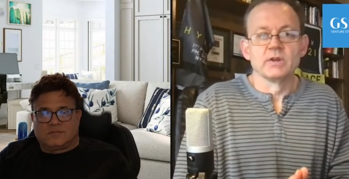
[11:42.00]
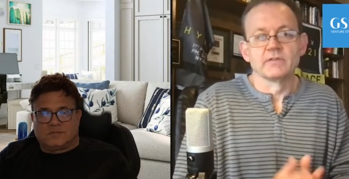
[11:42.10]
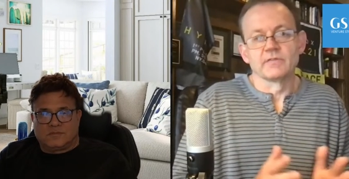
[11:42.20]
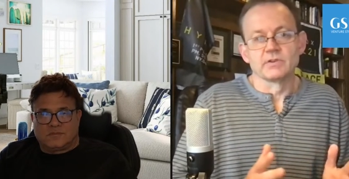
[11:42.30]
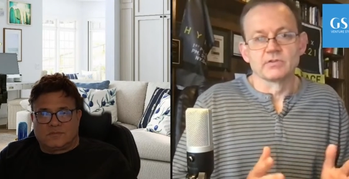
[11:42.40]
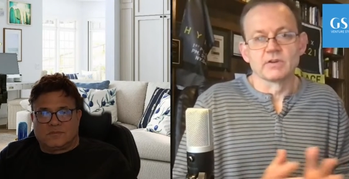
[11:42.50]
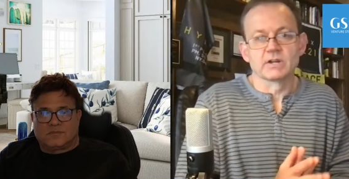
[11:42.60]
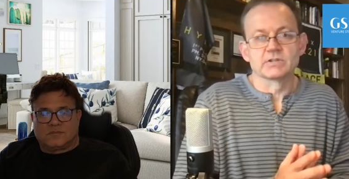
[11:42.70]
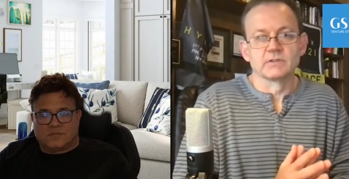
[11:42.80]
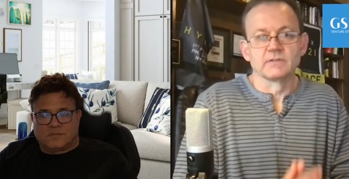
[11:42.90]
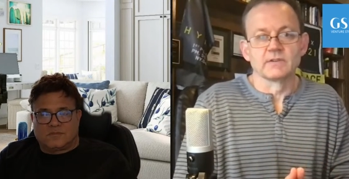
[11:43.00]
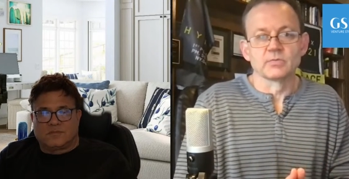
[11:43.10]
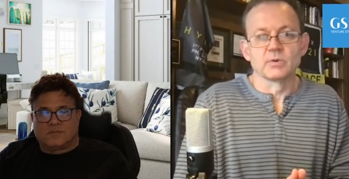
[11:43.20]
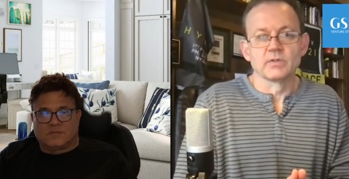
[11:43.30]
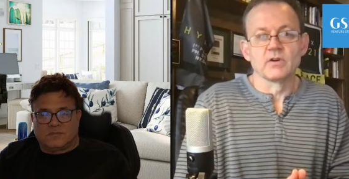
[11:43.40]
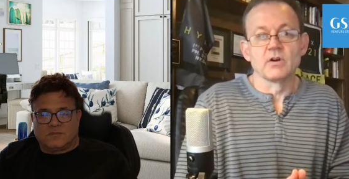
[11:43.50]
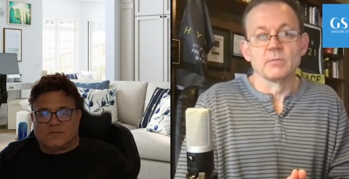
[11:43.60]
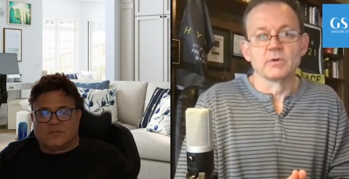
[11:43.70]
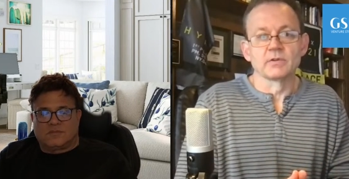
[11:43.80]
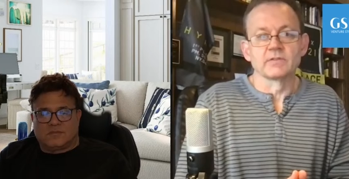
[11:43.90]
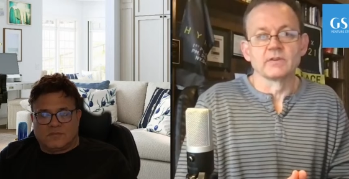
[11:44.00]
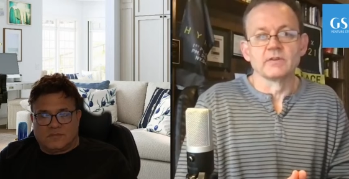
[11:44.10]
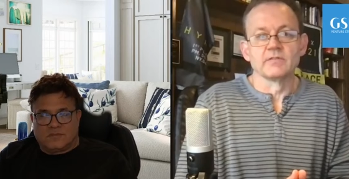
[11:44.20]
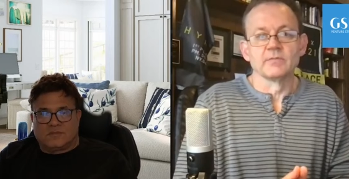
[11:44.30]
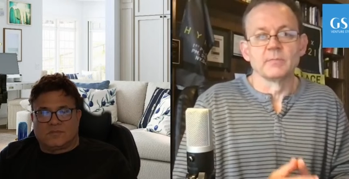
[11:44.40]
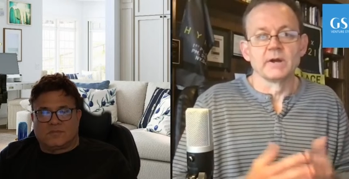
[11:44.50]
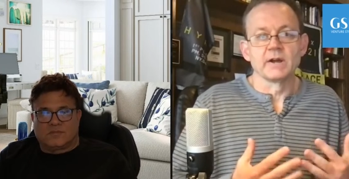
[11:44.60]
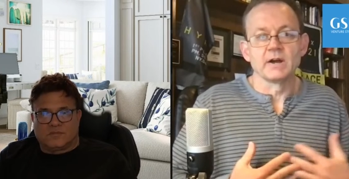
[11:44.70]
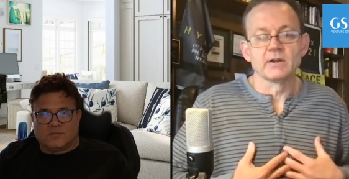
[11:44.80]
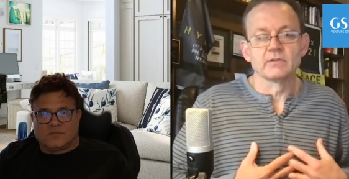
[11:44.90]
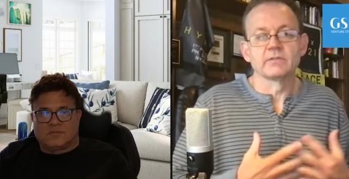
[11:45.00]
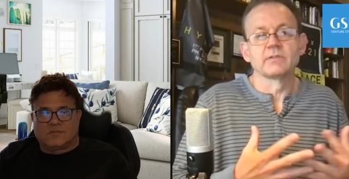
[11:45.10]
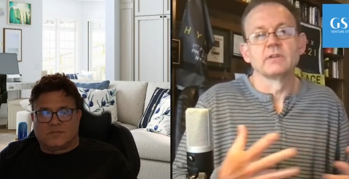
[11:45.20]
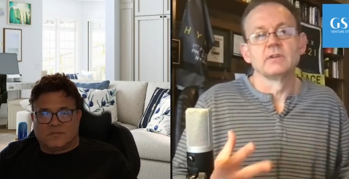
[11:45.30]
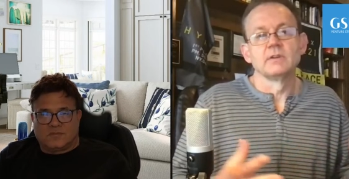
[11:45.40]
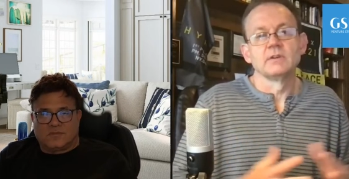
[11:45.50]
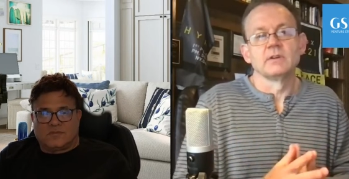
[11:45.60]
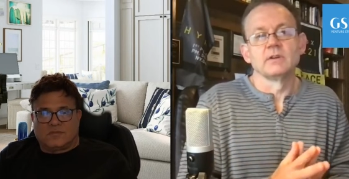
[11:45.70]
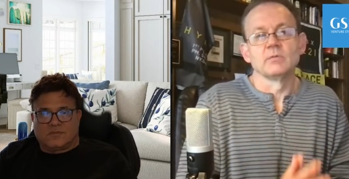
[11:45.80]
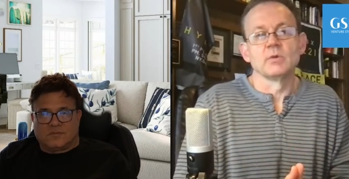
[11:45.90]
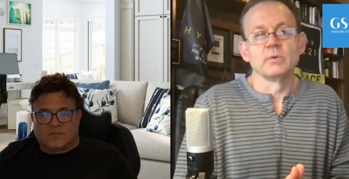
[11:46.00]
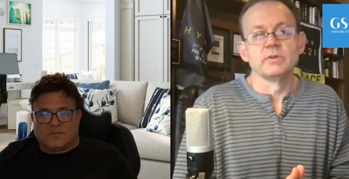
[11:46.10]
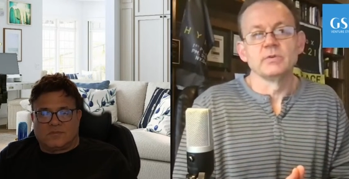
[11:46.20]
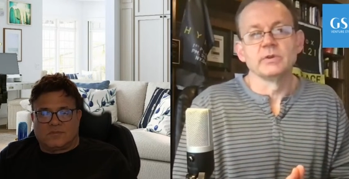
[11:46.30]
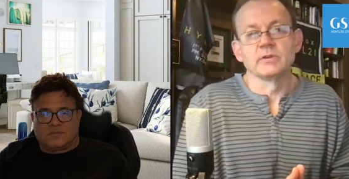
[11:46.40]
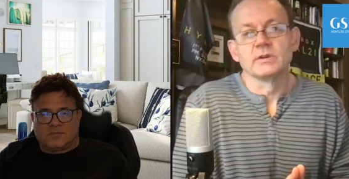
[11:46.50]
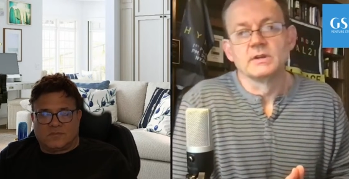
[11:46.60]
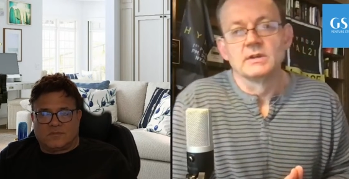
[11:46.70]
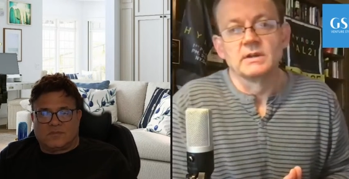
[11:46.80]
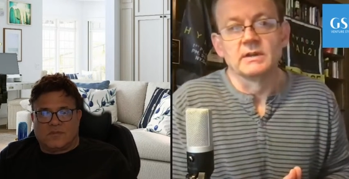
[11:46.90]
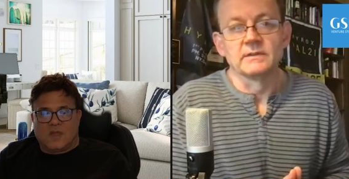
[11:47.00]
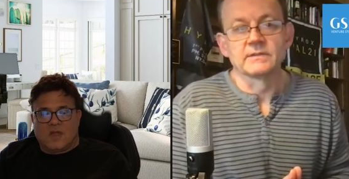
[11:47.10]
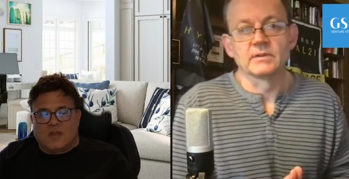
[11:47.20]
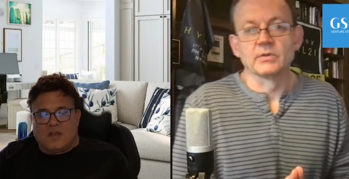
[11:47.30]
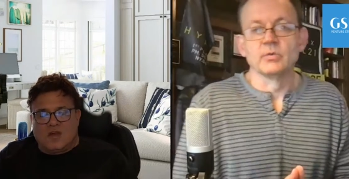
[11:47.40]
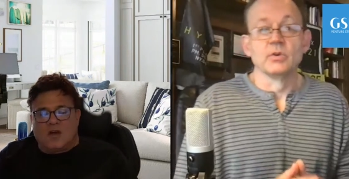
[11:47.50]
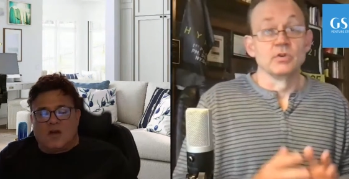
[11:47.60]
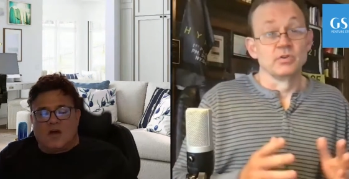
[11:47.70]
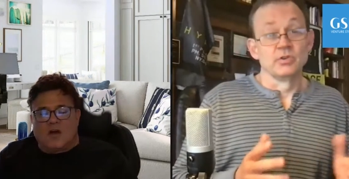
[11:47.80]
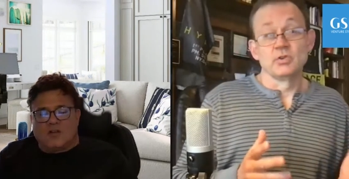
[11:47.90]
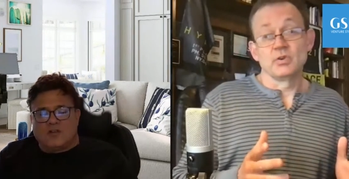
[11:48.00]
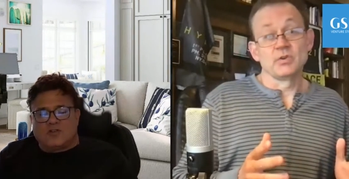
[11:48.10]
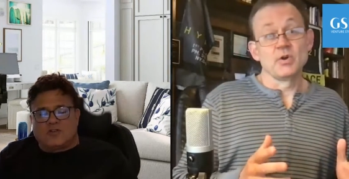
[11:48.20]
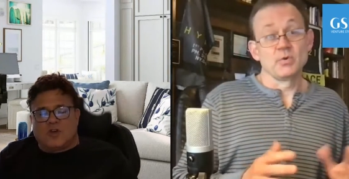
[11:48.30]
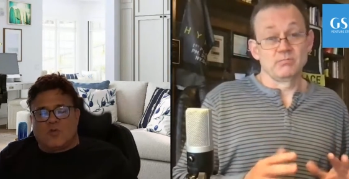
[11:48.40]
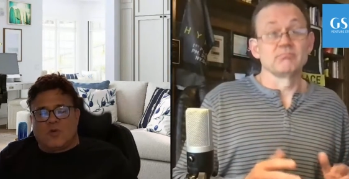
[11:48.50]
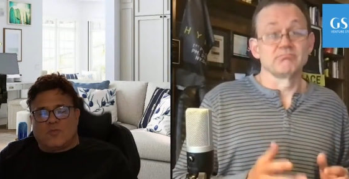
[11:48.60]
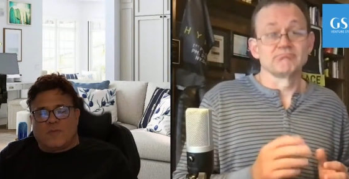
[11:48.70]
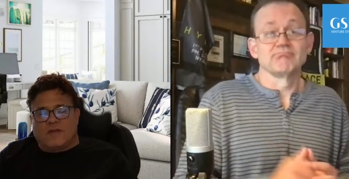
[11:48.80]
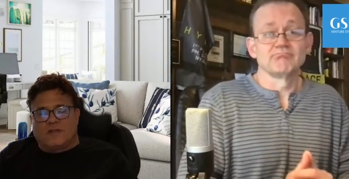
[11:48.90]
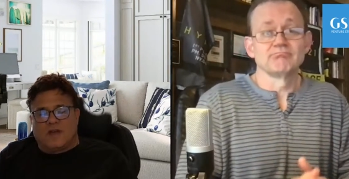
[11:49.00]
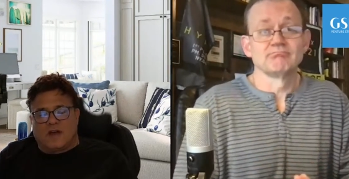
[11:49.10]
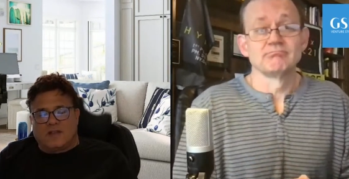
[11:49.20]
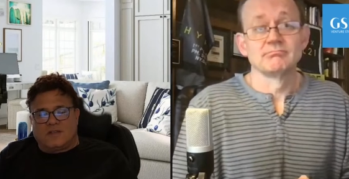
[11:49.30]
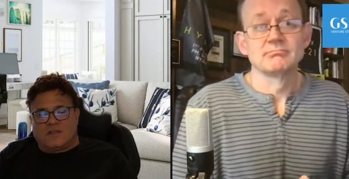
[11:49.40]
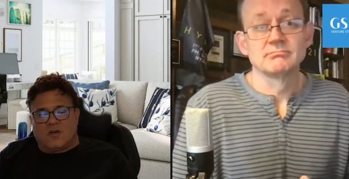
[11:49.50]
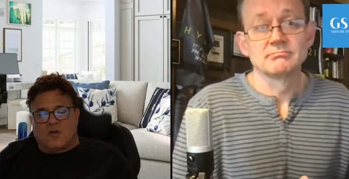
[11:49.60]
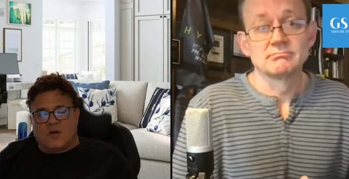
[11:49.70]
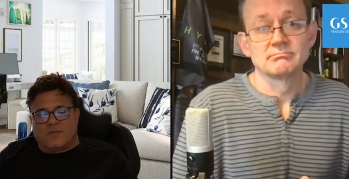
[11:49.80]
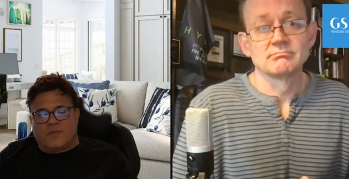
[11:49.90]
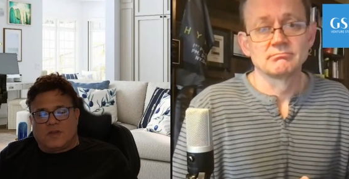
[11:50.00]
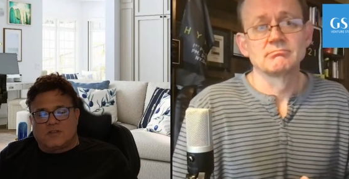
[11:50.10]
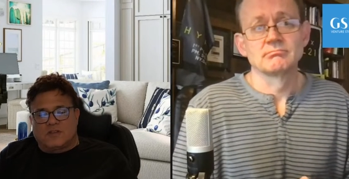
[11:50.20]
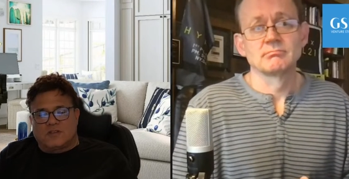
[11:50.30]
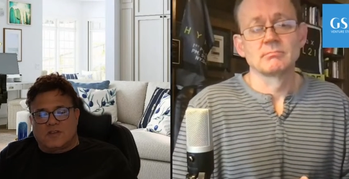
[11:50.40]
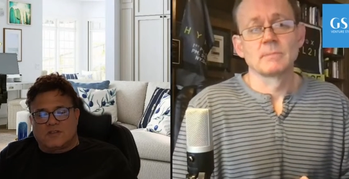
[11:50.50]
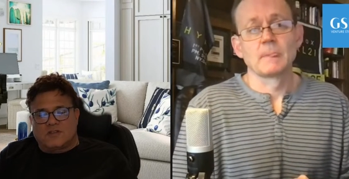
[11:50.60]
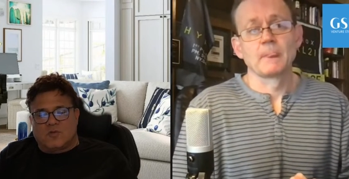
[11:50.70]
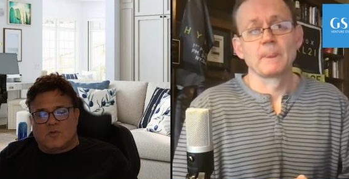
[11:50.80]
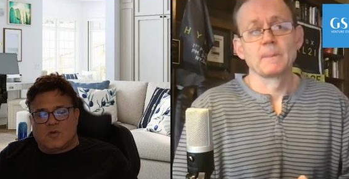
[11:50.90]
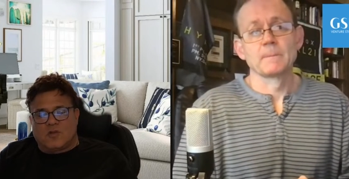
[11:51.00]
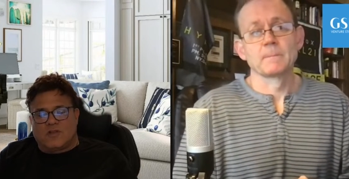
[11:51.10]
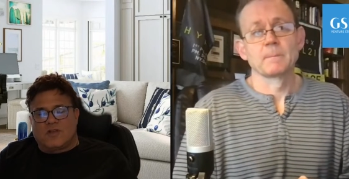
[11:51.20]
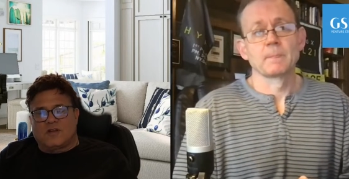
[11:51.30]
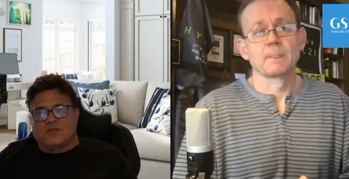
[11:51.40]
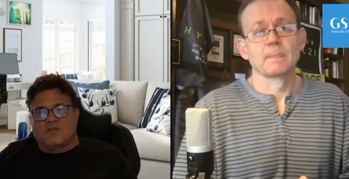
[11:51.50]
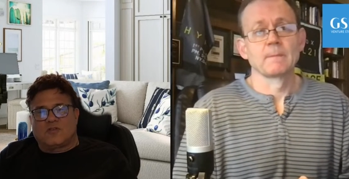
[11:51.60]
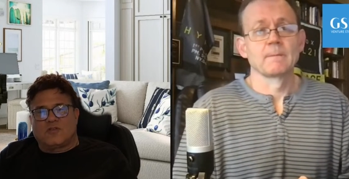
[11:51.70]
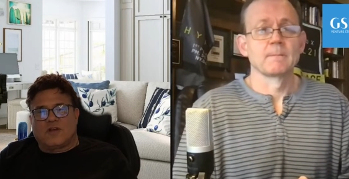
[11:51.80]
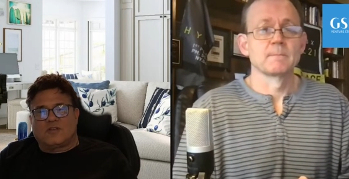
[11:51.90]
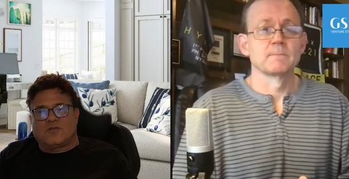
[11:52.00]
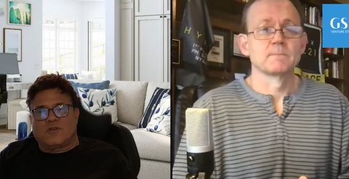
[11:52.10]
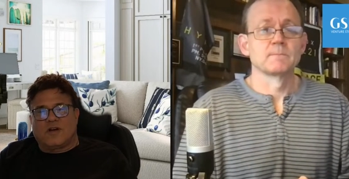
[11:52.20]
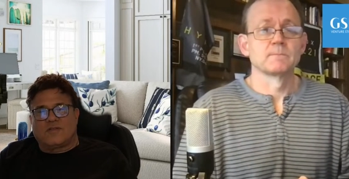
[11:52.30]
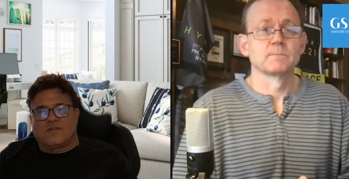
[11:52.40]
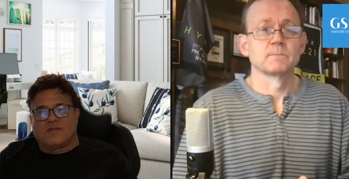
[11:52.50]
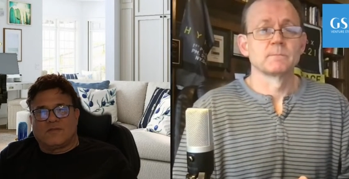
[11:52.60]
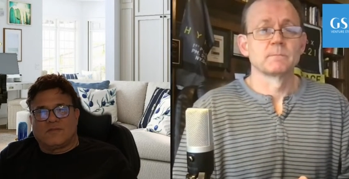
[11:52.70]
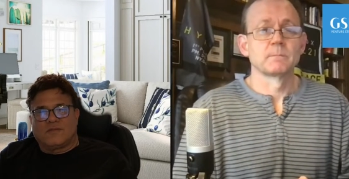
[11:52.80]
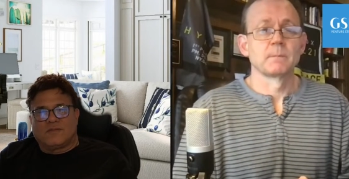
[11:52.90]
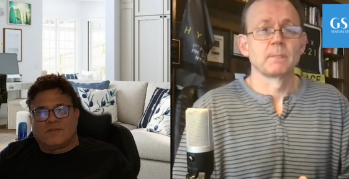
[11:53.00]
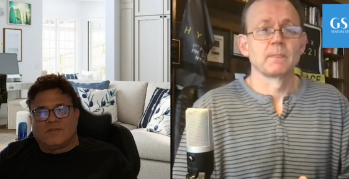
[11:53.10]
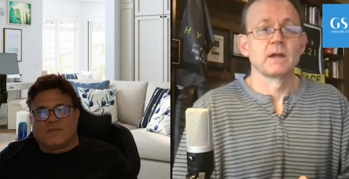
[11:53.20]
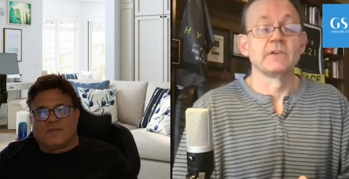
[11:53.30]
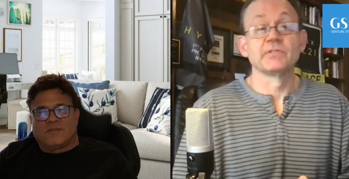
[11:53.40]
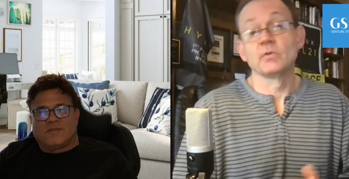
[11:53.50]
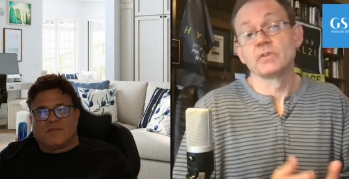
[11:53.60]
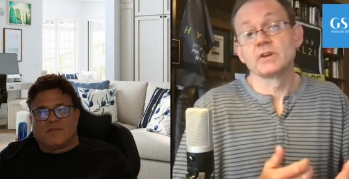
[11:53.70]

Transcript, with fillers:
Speaker 1: in different directions. That's one of the hallmarks of my hires and what we do here. And so... Yeah.
Speaker 2: Are you still with McKnight, though? Because it says you were only there till 2005.
Speaker 1: I sold the